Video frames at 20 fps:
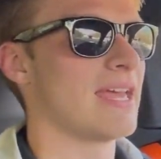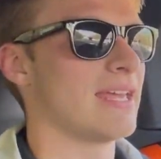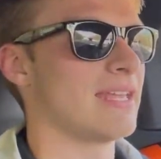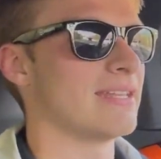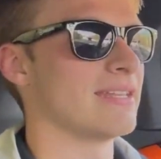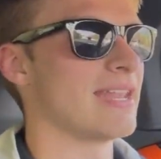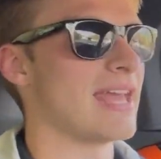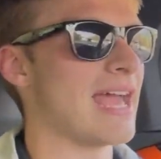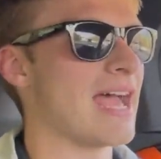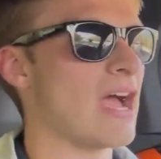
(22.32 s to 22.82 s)

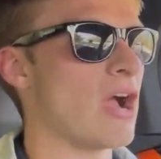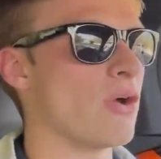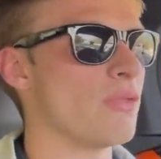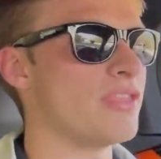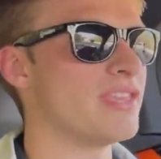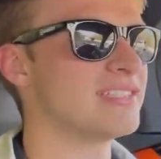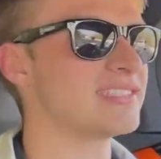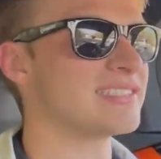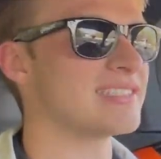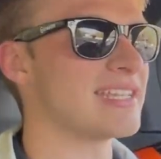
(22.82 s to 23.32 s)
Now,
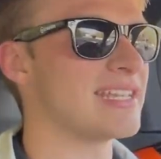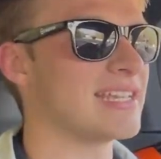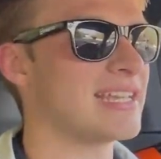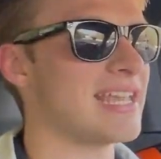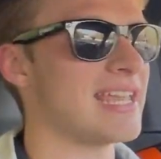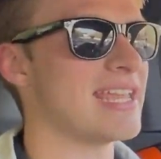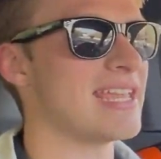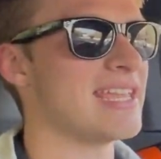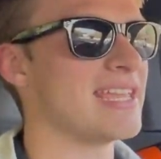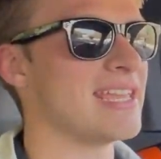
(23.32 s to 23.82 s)
this thing
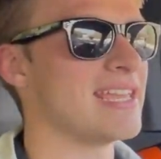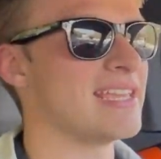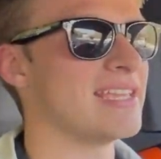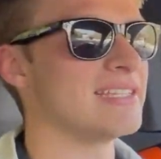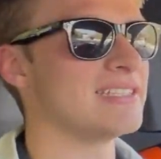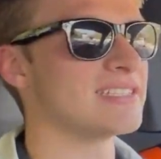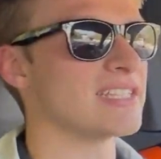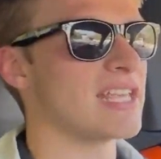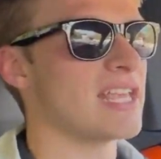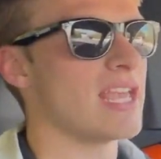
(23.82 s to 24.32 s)

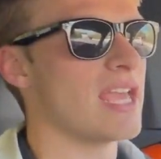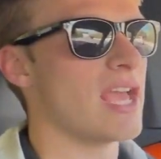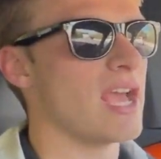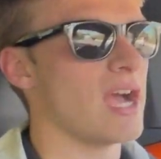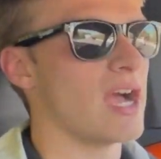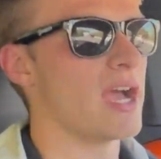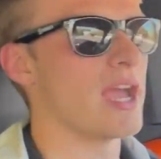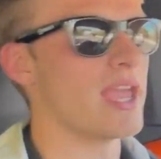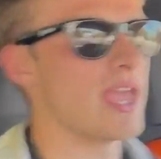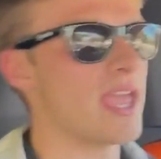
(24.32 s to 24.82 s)
is
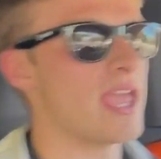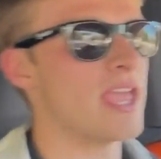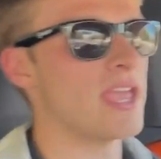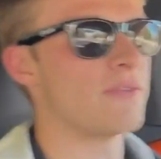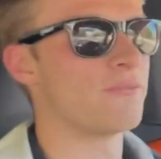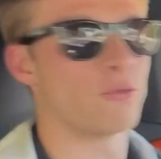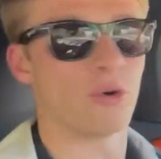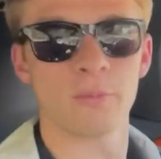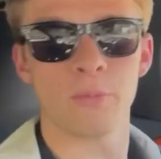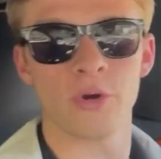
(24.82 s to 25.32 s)
a
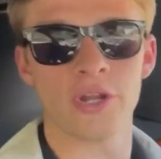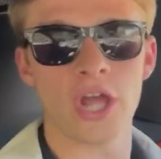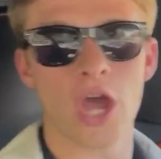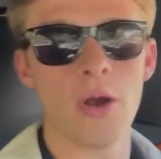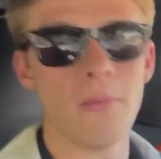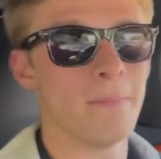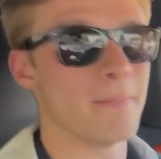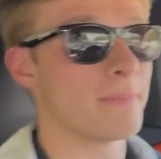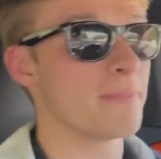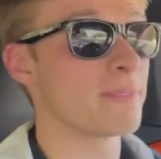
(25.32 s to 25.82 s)
4.0,
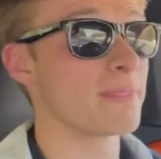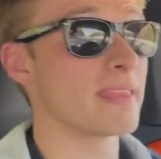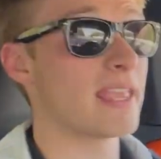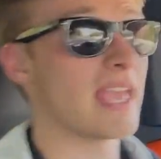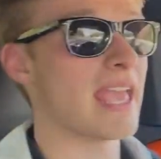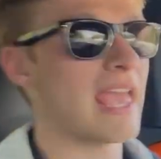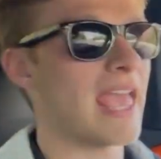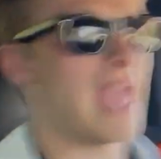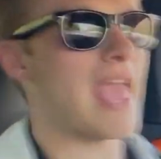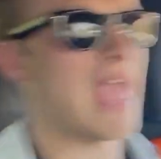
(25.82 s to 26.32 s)

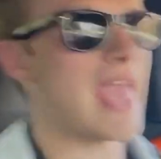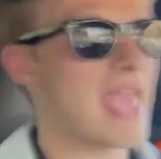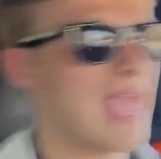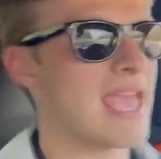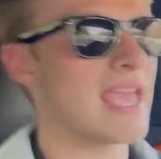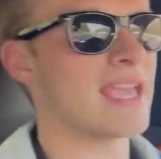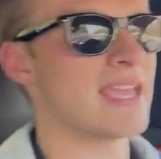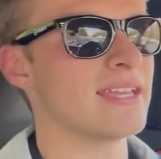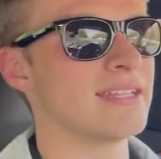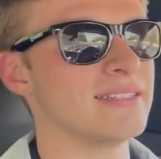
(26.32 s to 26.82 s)

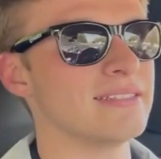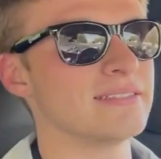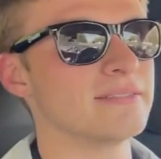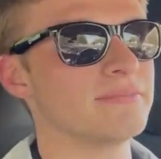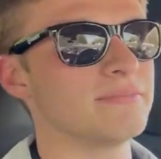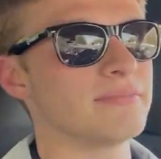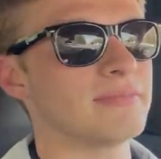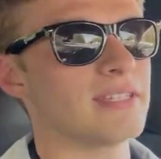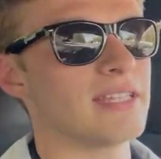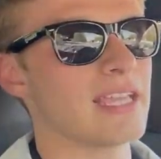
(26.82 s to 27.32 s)
and
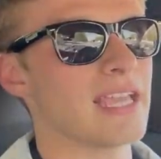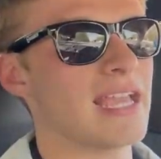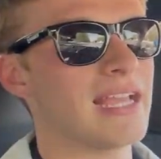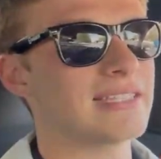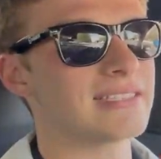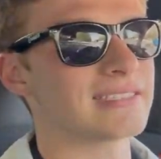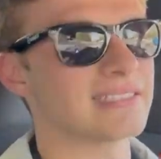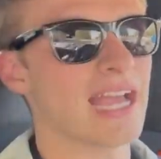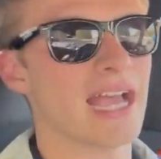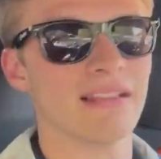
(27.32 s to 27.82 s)

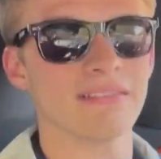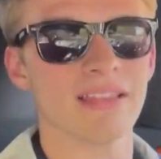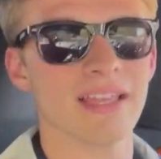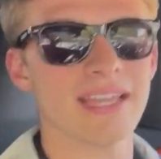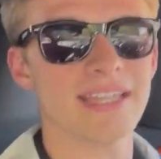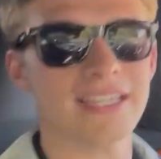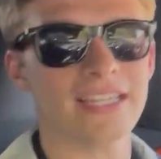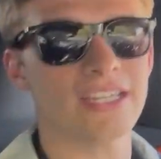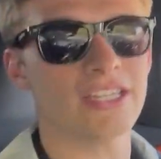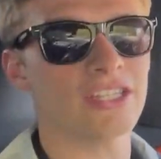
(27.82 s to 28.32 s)
it's not
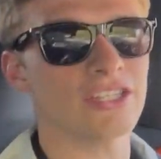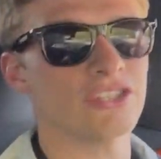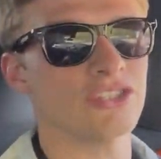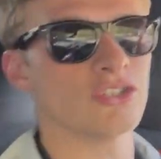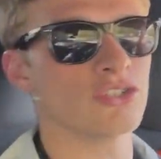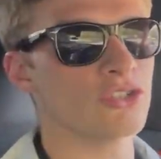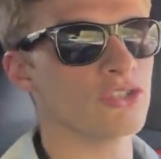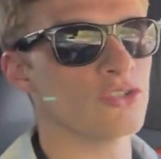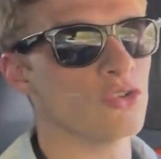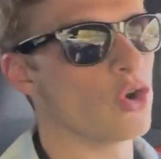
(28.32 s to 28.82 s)
like
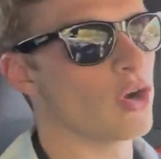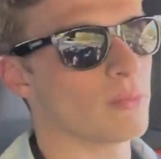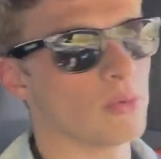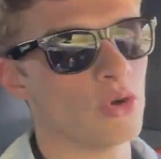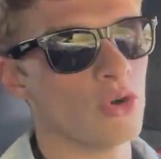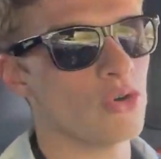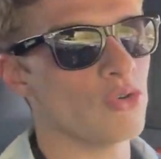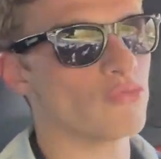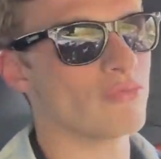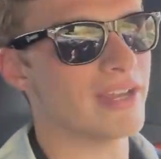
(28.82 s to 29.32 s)
your
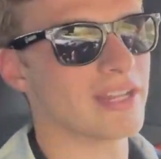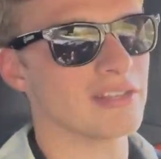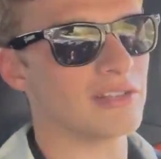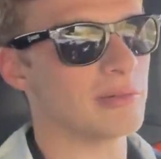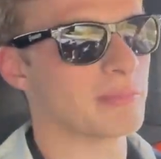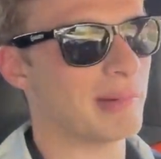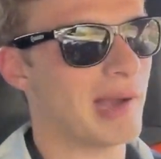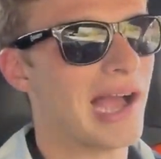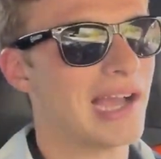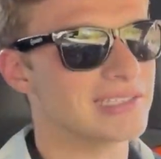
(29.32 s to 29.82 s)
normal regular
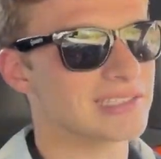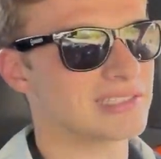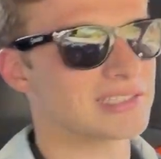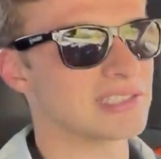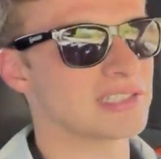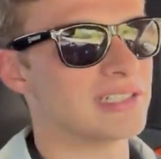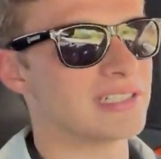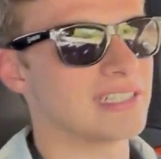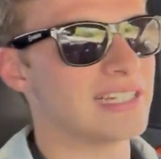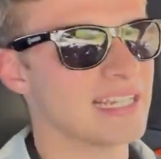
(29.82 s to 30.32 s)
Boxster.
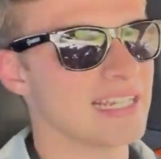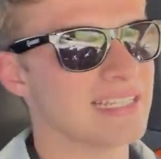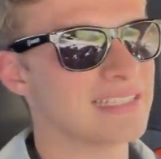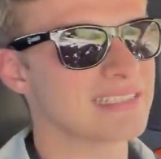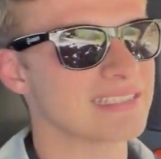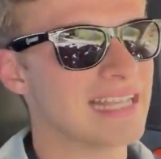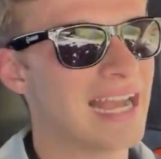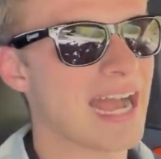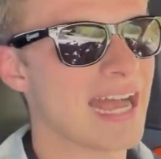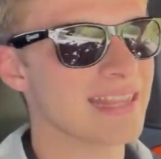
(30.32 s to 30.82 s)
It's
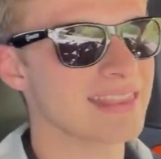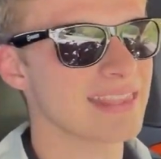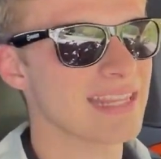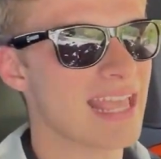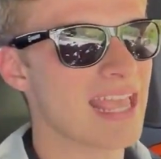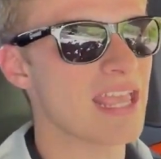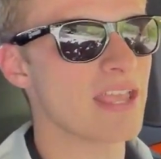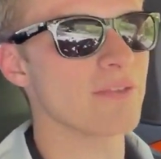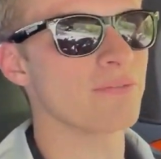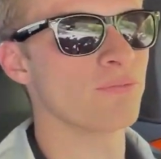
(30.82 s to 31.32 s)
got
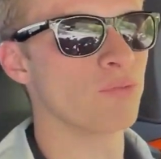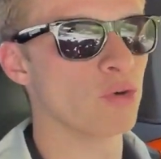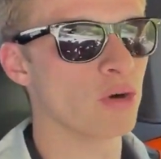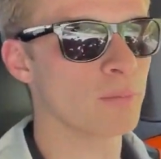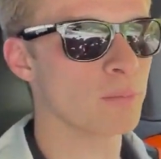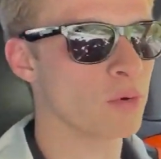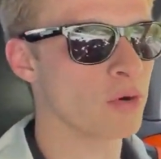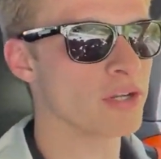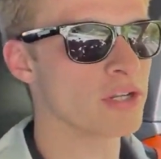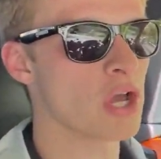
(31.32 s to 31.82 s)
a
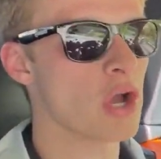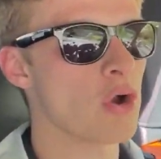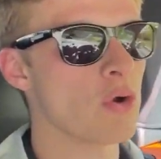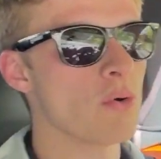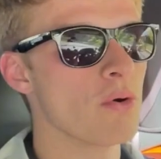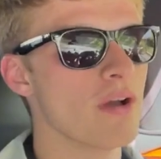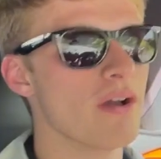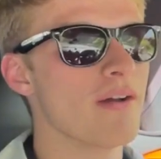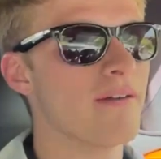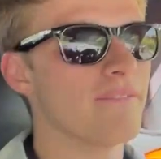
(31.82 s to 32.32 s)
4.0
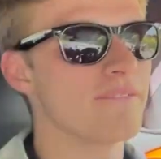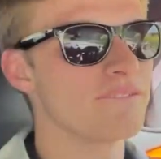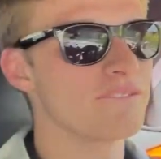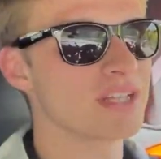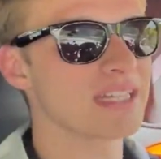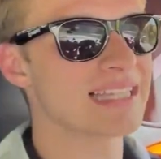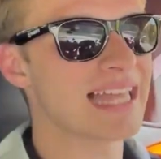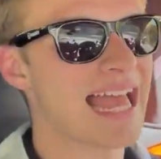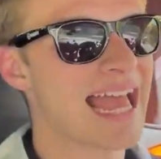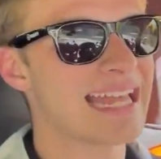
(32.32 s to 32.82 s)

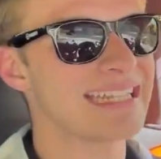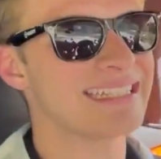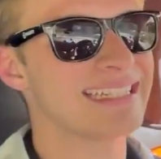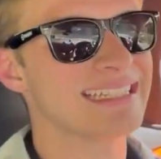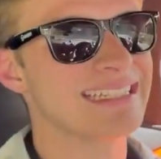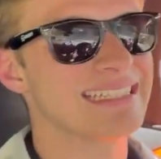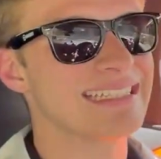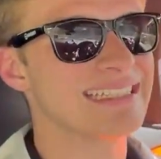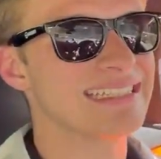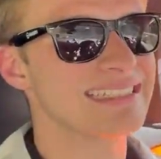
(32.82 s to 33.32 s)
flat
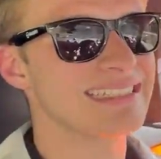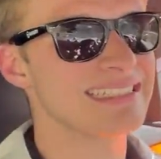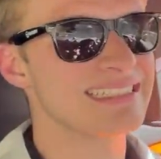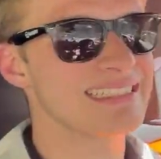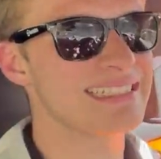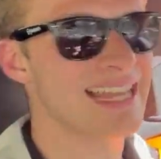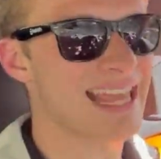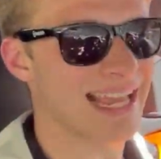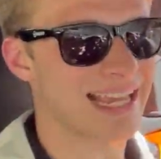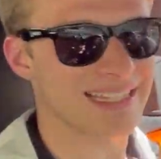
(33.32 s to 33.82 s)

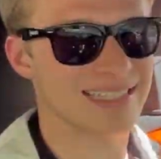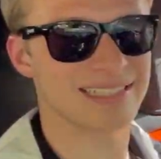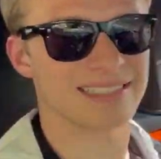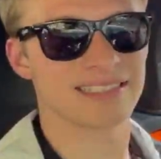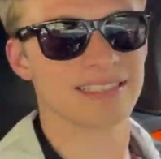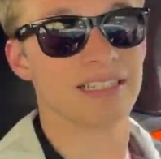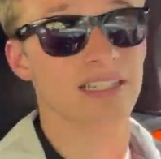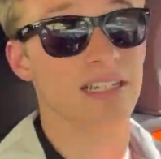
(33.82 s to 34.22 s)
6.